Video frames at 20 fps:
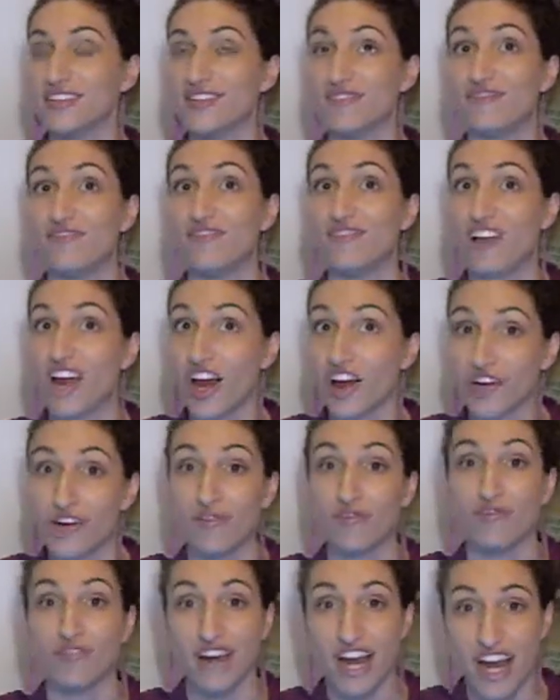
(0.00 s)
It's very
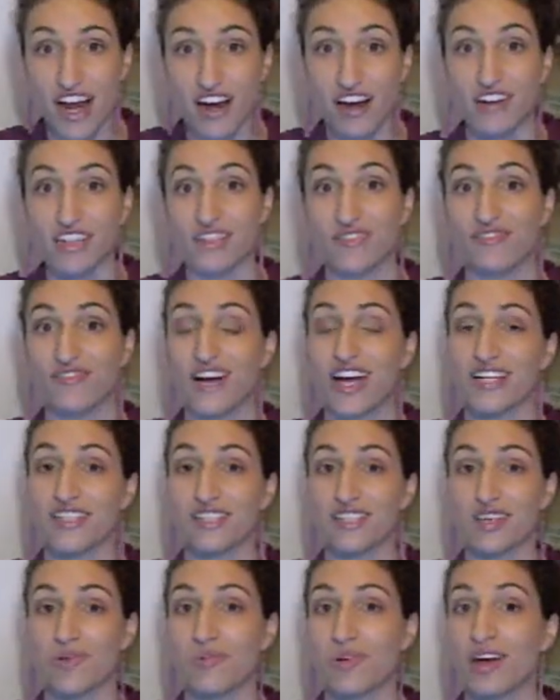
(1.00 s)
rare to find
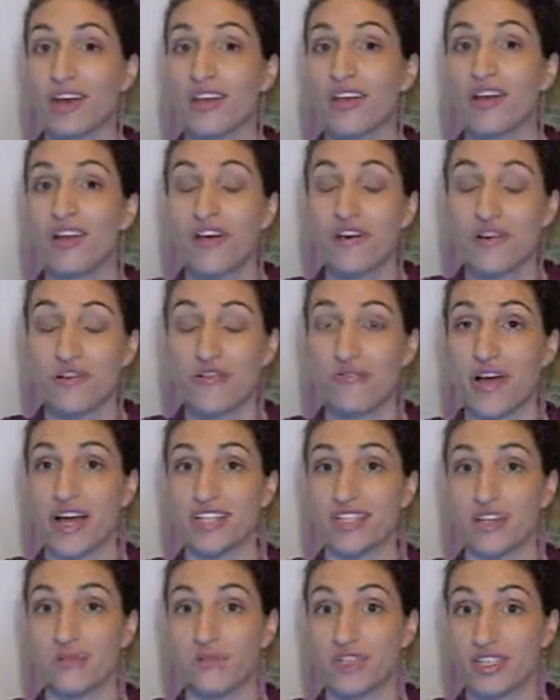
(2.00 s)
someone who
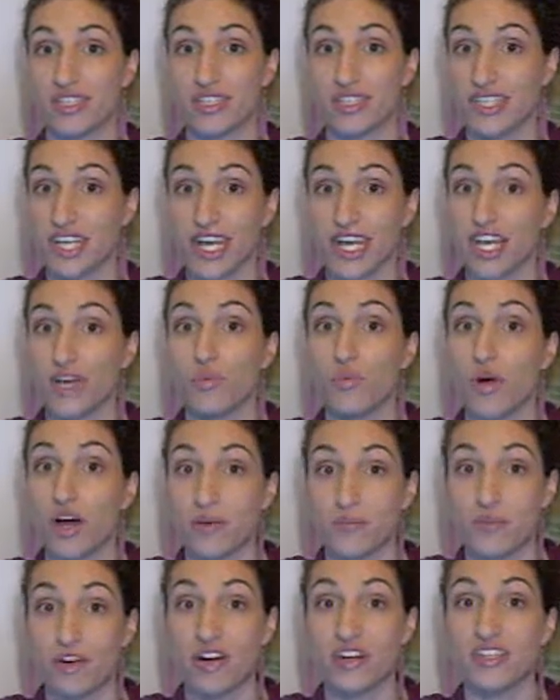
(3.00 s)
ends up just dating one
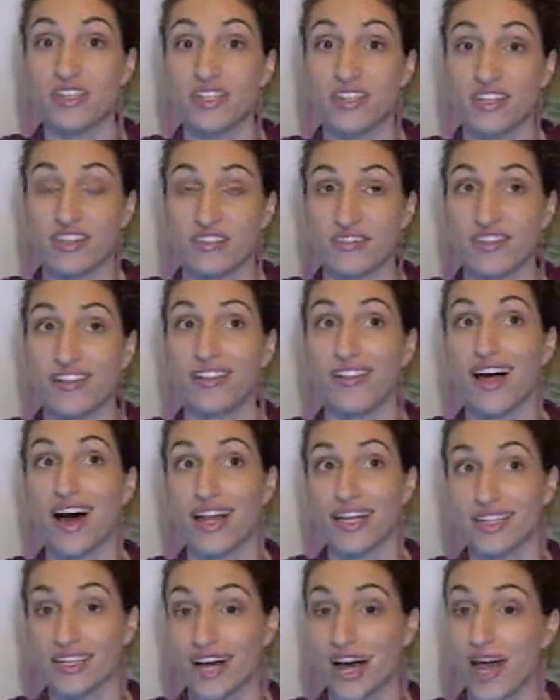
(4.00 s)
person. There's a
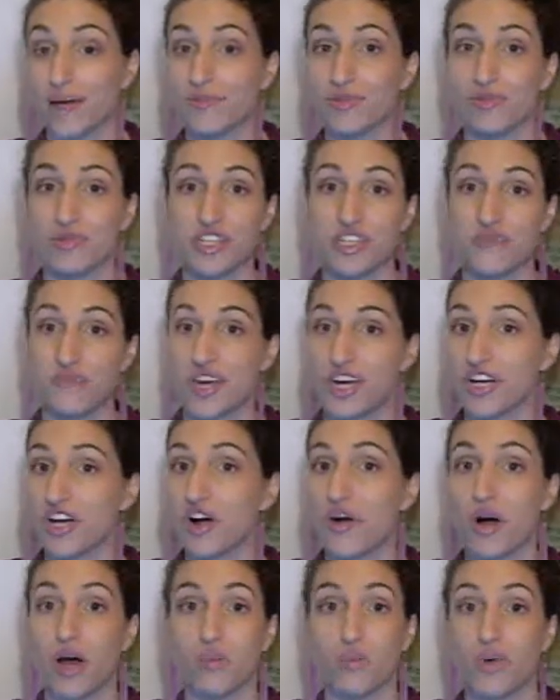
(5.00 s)
lot of times where you may go
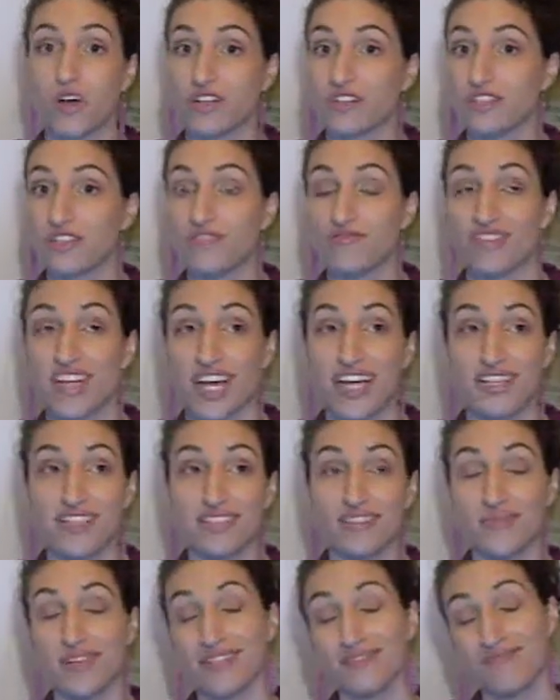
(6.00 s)
on 1 or 2 dates,
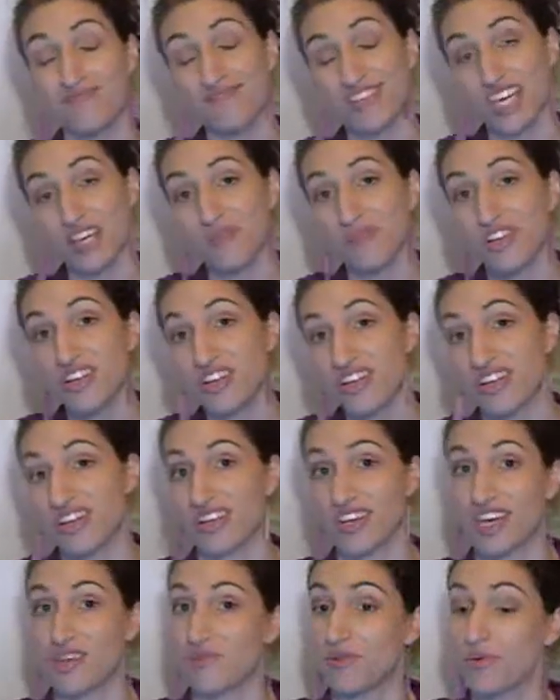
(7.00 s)
but keep looking,
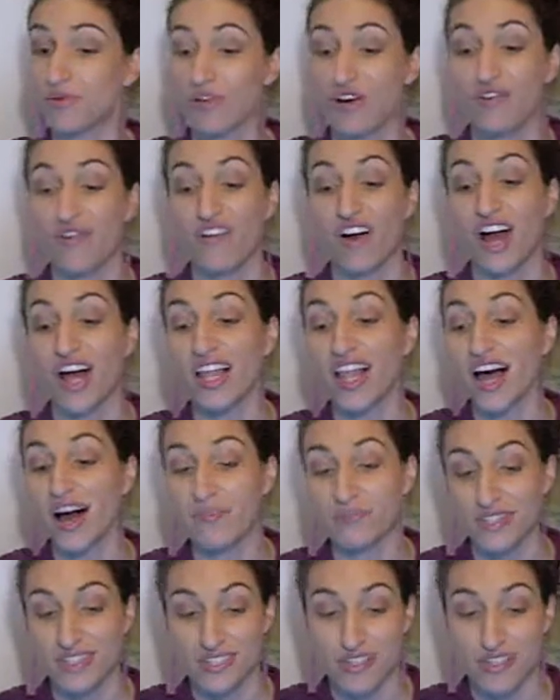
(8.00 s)
keep your profile up.